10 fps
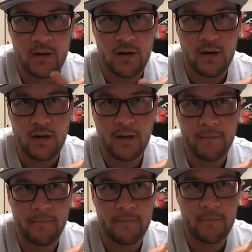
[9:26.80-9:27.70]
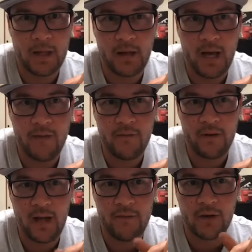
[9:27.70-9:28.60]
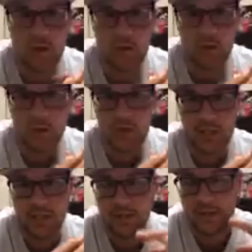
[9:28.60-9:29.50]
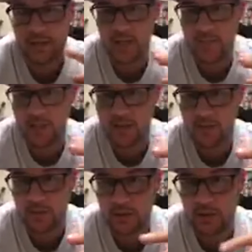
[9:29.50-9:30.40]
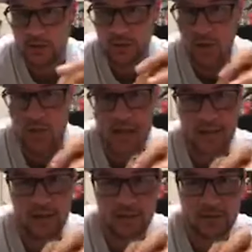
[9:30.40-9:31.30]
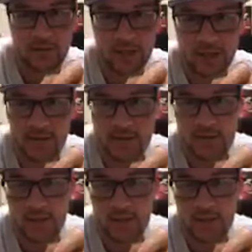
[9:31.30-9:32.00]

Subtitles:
the live coverage isn't the same as what the Euro A gets,